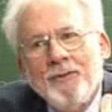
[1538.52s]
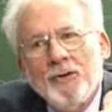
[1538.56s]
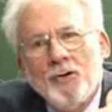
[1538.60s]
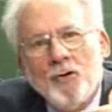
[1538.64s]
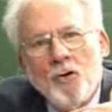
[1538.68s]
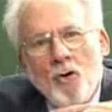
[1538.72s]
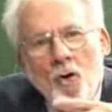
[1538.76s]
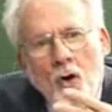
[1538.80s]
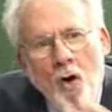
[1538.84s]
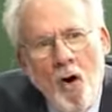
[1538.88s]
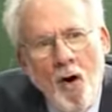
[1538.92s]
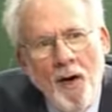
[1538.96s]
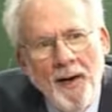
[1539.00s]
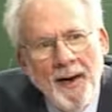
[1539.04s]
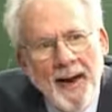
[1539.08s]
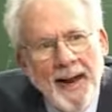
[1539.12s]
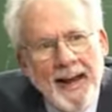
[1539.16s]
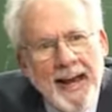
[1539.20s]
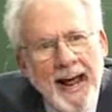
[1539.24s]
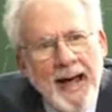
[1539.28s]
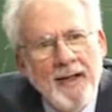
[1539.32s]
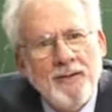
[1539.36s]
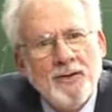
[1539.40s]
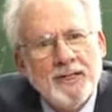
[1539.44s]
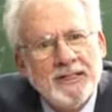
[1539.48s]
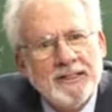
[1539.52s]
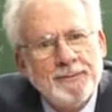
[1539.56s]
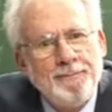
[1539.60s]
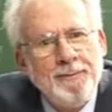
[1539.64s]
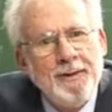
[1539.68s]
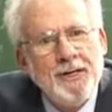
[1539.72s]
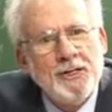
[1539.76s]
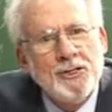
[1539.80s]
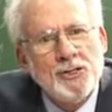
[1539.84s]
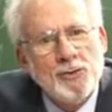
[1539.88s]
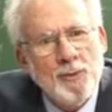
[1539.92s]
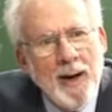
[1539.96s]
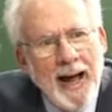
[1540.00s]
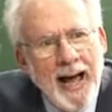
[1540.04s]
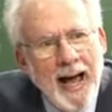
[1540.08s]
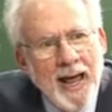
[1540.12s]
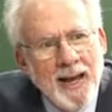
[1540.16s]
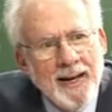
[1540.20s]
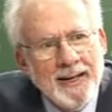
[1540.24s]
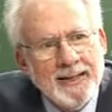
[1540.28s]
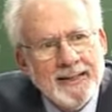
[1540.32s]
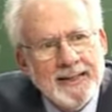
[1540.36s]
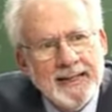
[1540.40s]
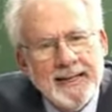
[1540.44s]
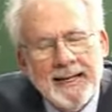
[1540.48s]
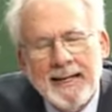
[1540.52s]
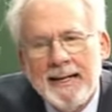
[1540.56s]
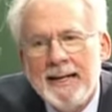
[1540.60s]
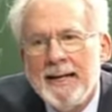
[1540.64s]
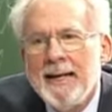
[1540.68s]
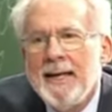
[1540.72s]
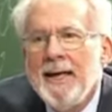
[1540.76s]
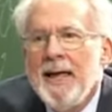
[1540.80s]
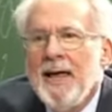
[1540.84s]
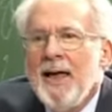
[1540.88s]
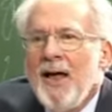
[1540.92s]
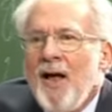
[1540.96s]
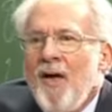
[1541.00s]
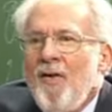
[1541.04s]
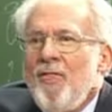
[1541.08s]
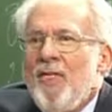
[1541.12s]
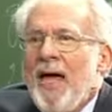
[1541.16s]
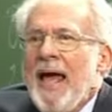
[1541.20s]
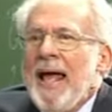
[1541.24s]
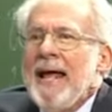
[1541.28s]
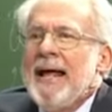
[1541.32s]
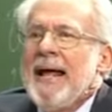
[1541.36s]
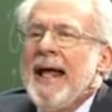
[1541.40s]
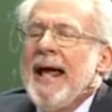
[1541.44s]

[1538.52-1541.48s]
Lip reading: of the Quran and their spirituality, they